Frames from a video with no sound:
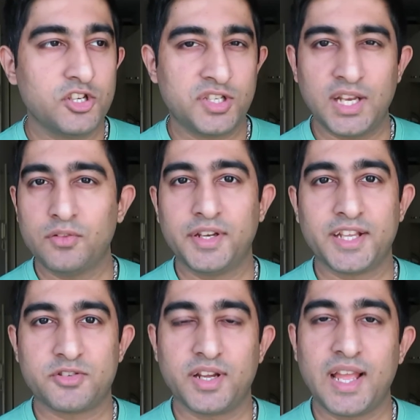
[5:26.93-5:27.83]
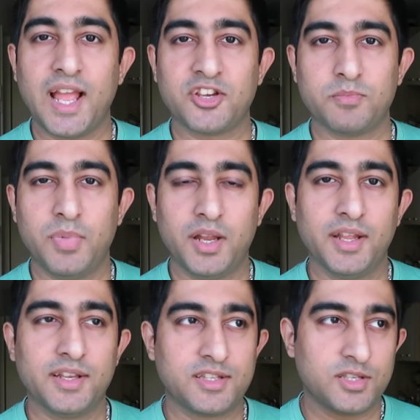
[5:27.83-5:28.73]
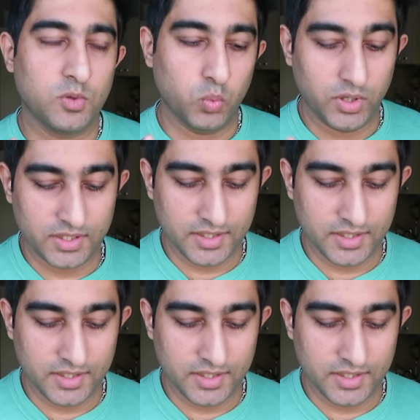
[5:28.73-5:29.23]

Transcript: shell out that extra cash, but it's worth